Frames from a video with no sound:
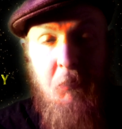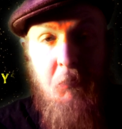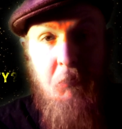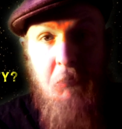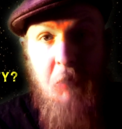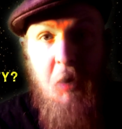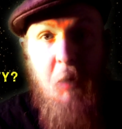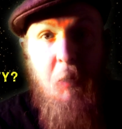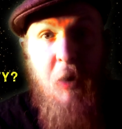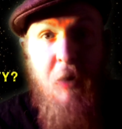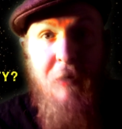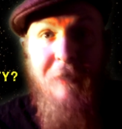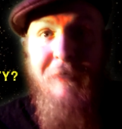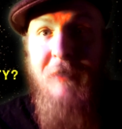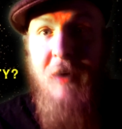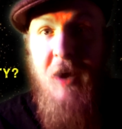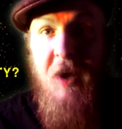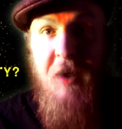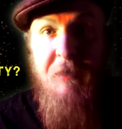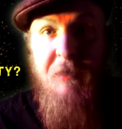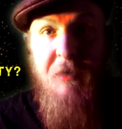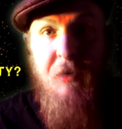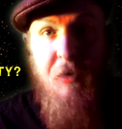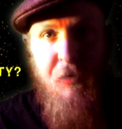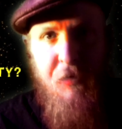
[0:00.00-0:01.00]
about
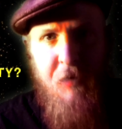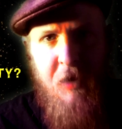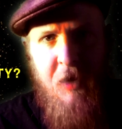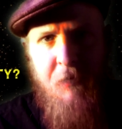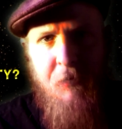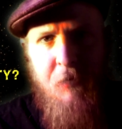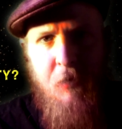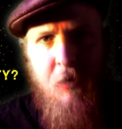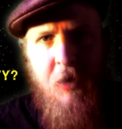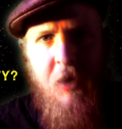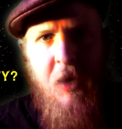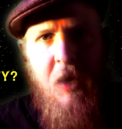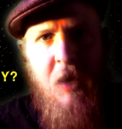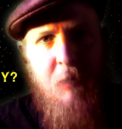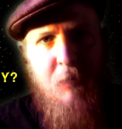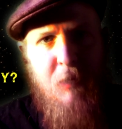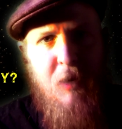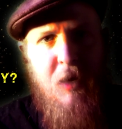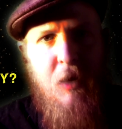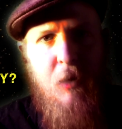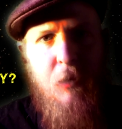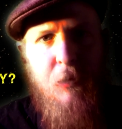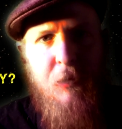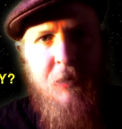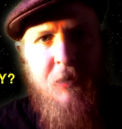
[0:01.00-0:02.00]
5 years after it came
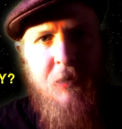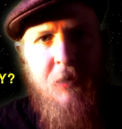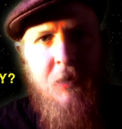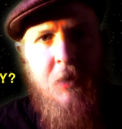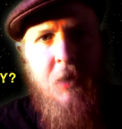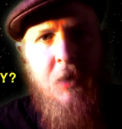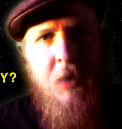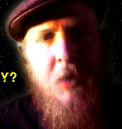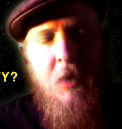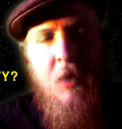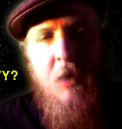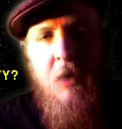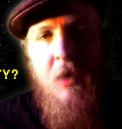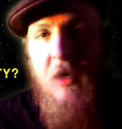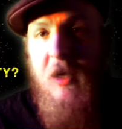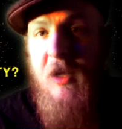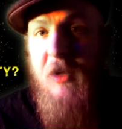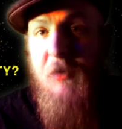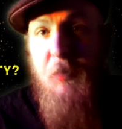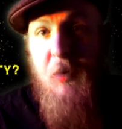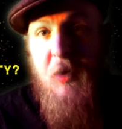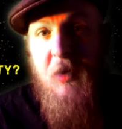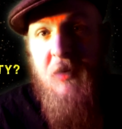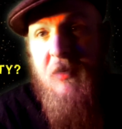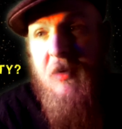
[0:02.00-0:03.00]
out?
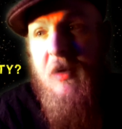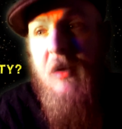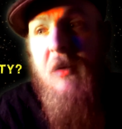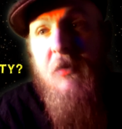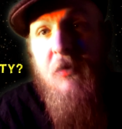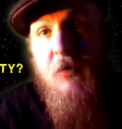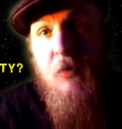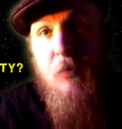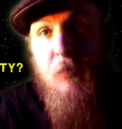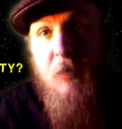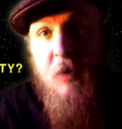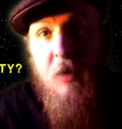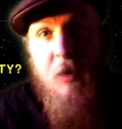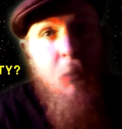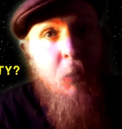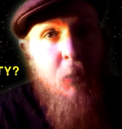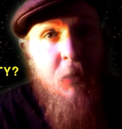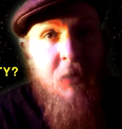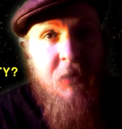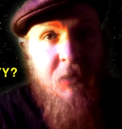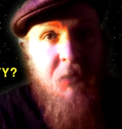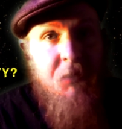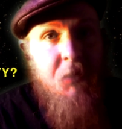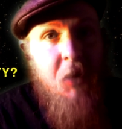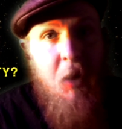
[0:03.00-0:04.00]
It's because I assumed that it
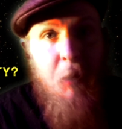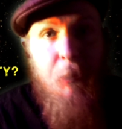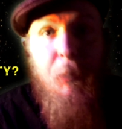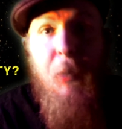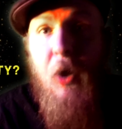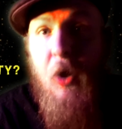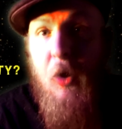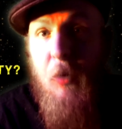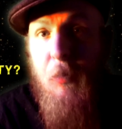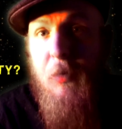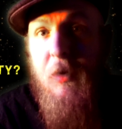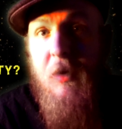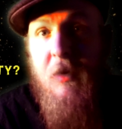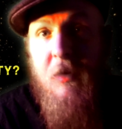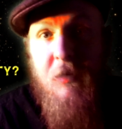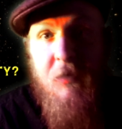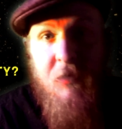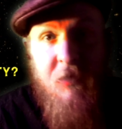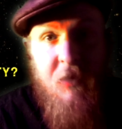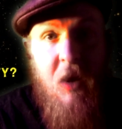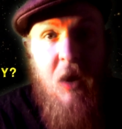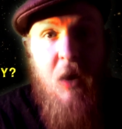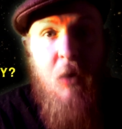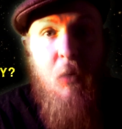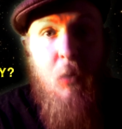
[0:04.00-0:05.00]
was a pulpy
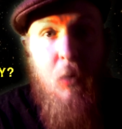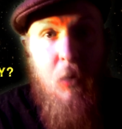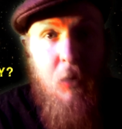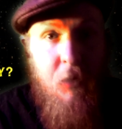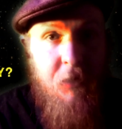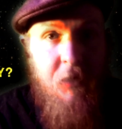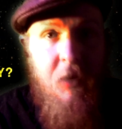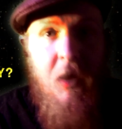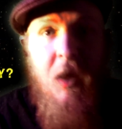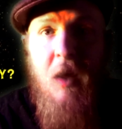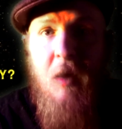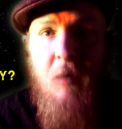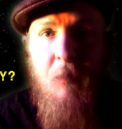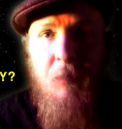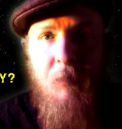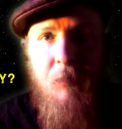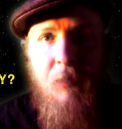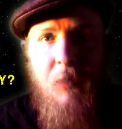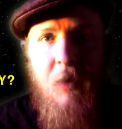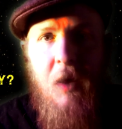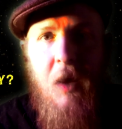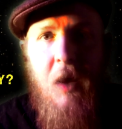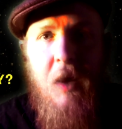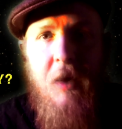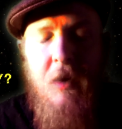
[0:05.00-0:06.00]
Star Wars game.
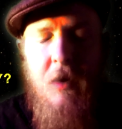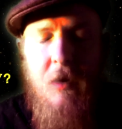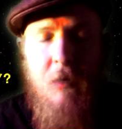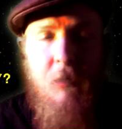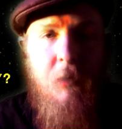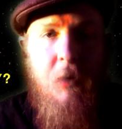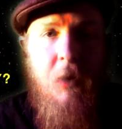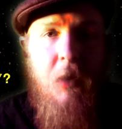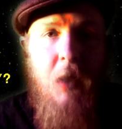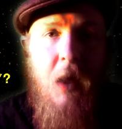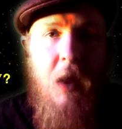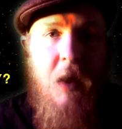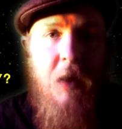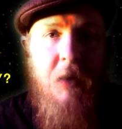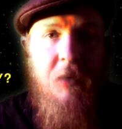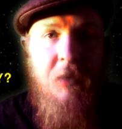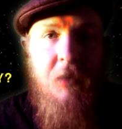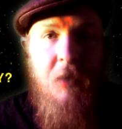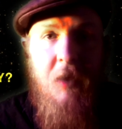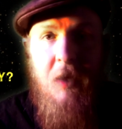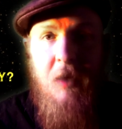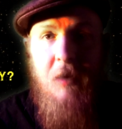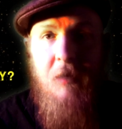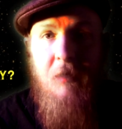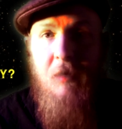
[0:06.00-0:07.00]
I didn't realize
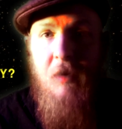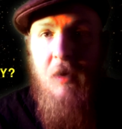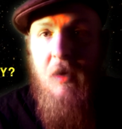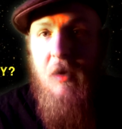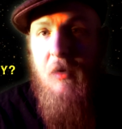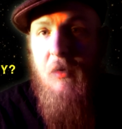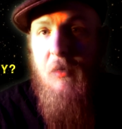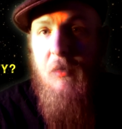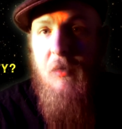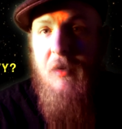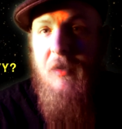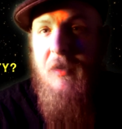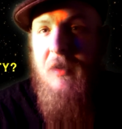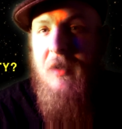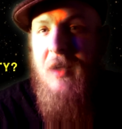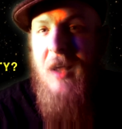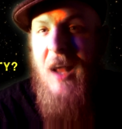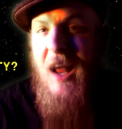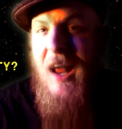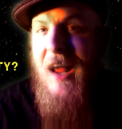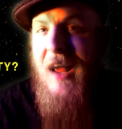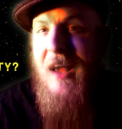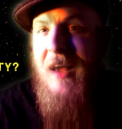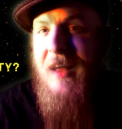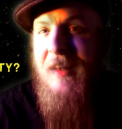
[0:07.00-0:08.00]
that it really
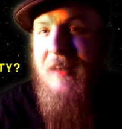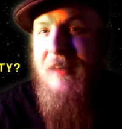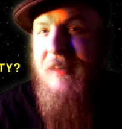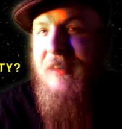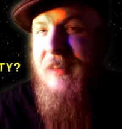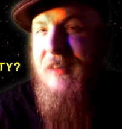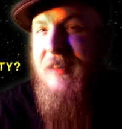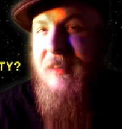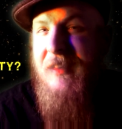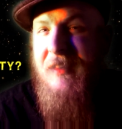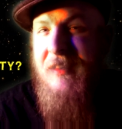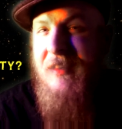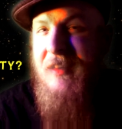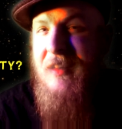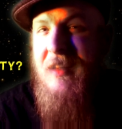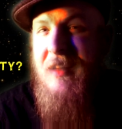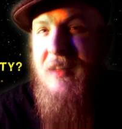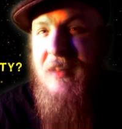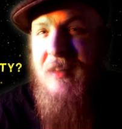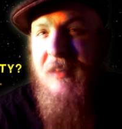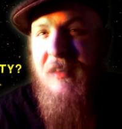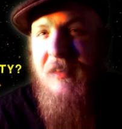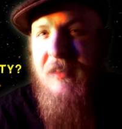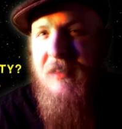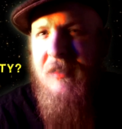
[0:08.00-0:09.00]
had the
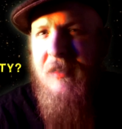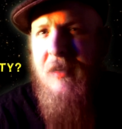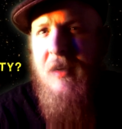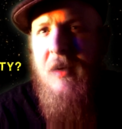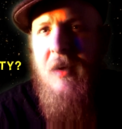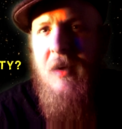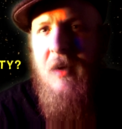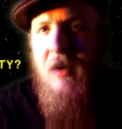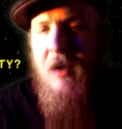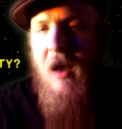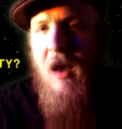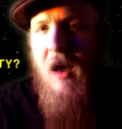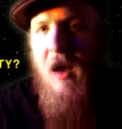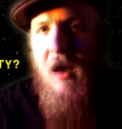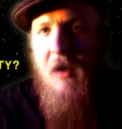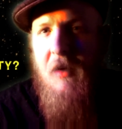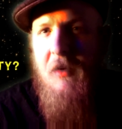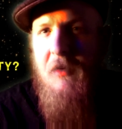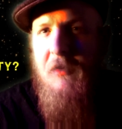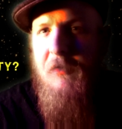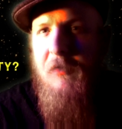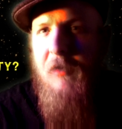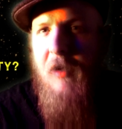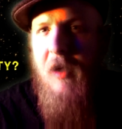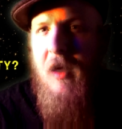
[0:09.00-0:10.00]
seeds
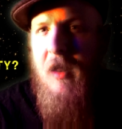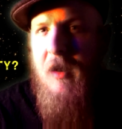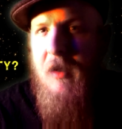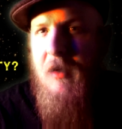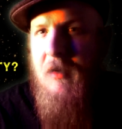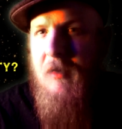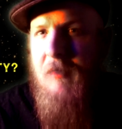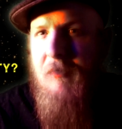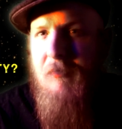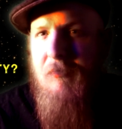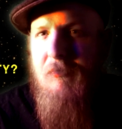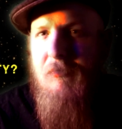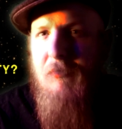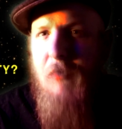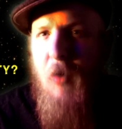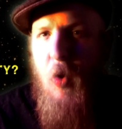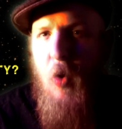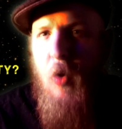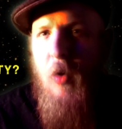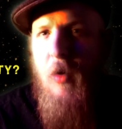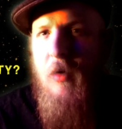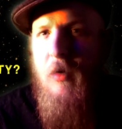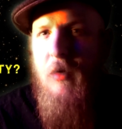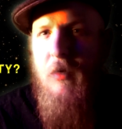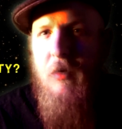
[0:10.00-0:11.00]
of kind of
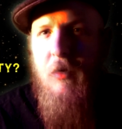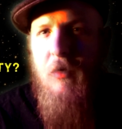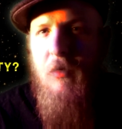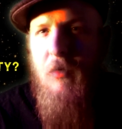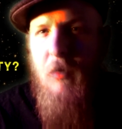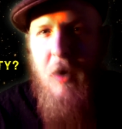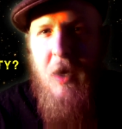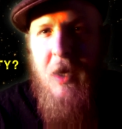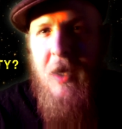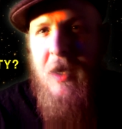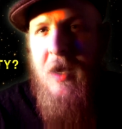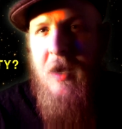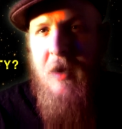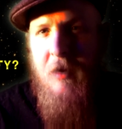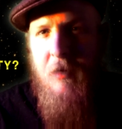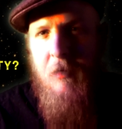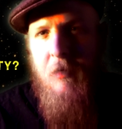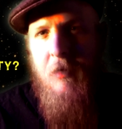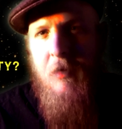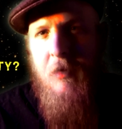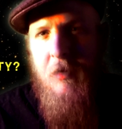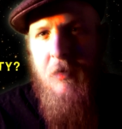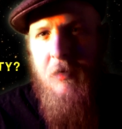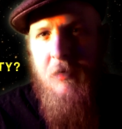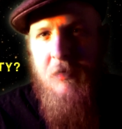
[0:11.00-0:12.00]
moral gray
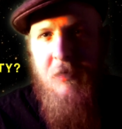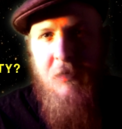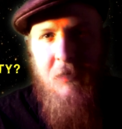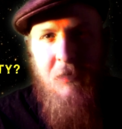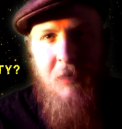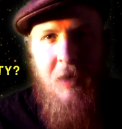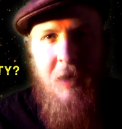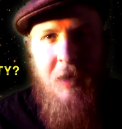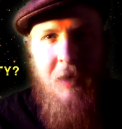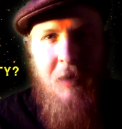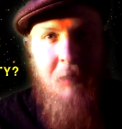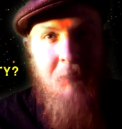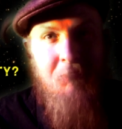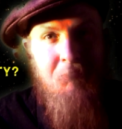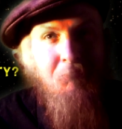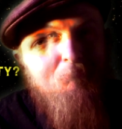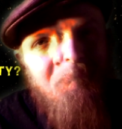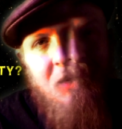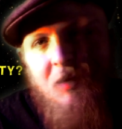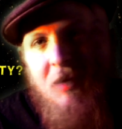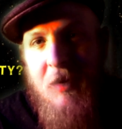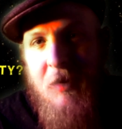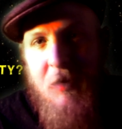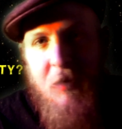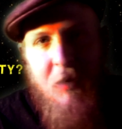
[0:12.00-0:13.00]
areas, like
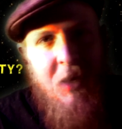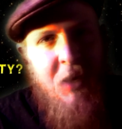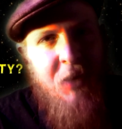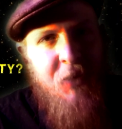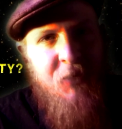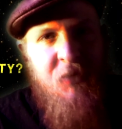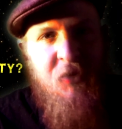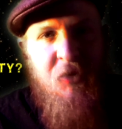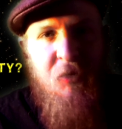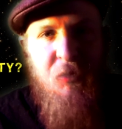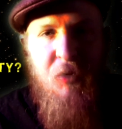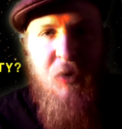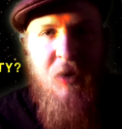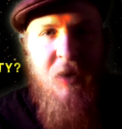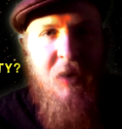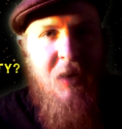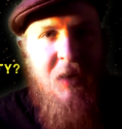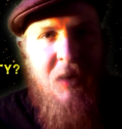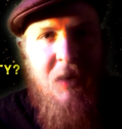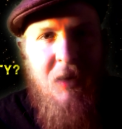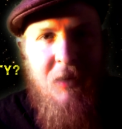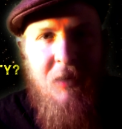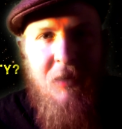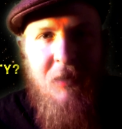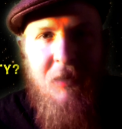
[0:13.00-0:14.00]
the international
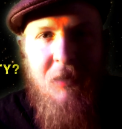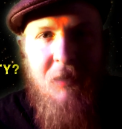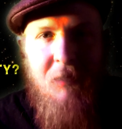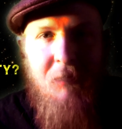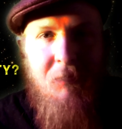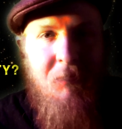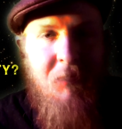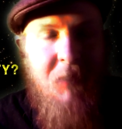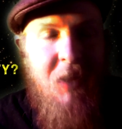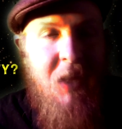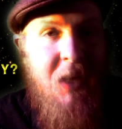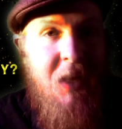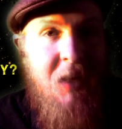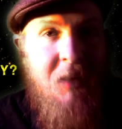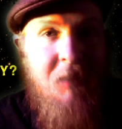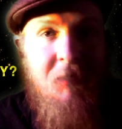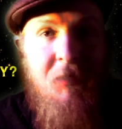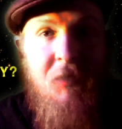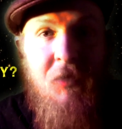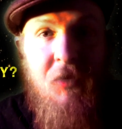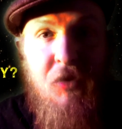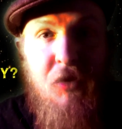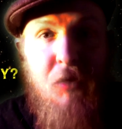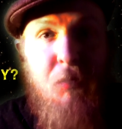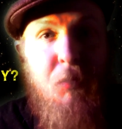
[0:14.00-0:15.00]
brigades
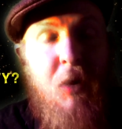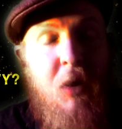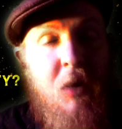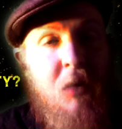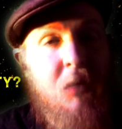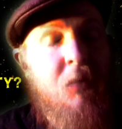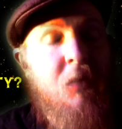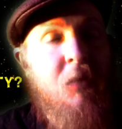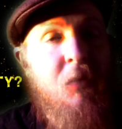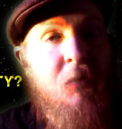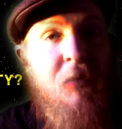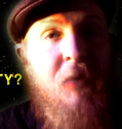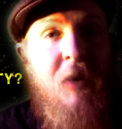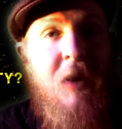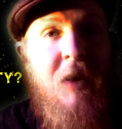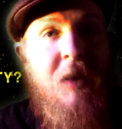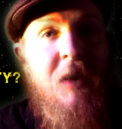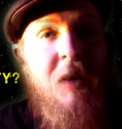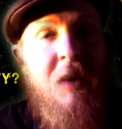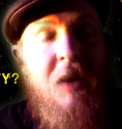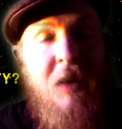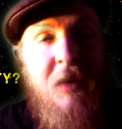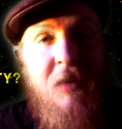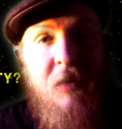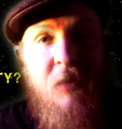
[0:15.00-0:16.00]
that took part in the fight
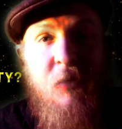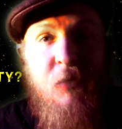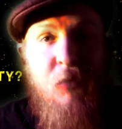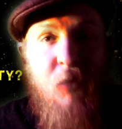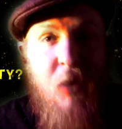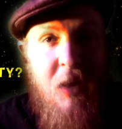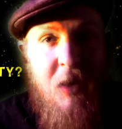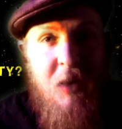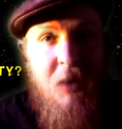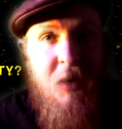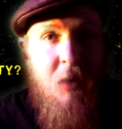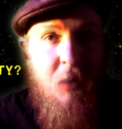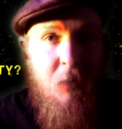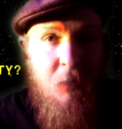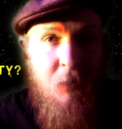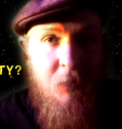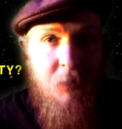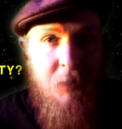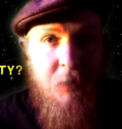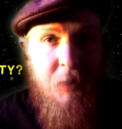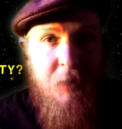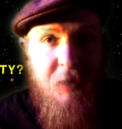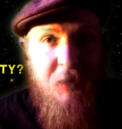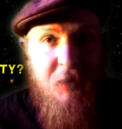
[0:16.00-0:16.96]
against Franco in